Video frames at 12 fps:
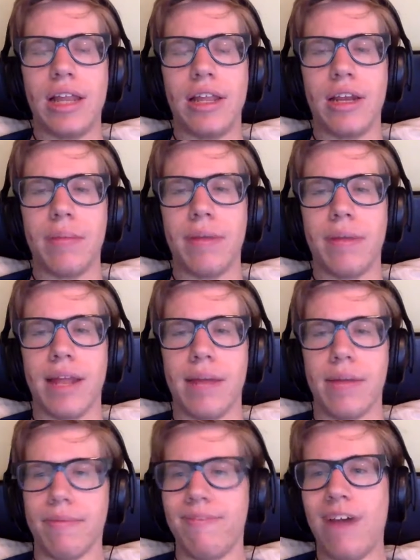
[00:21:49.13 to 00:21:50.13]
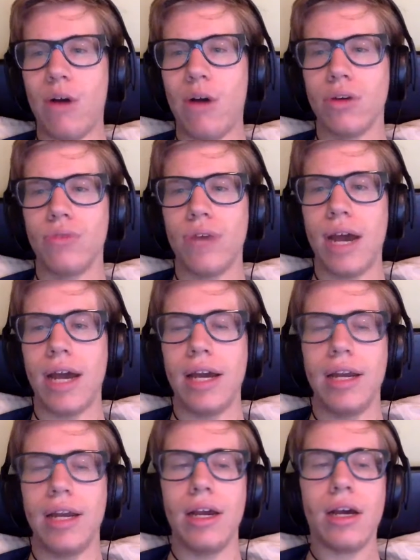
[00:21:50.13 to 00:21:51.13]
and then a Millennium Falcon
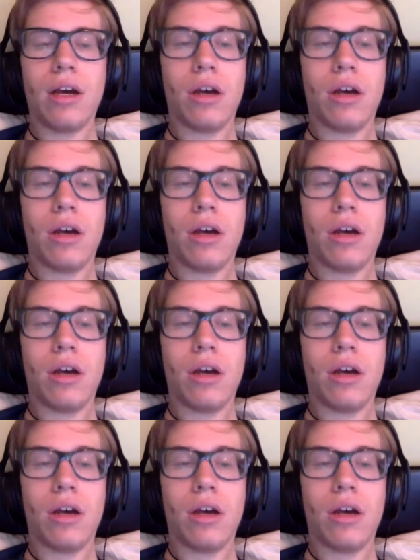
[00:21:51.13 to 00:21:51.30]
ride.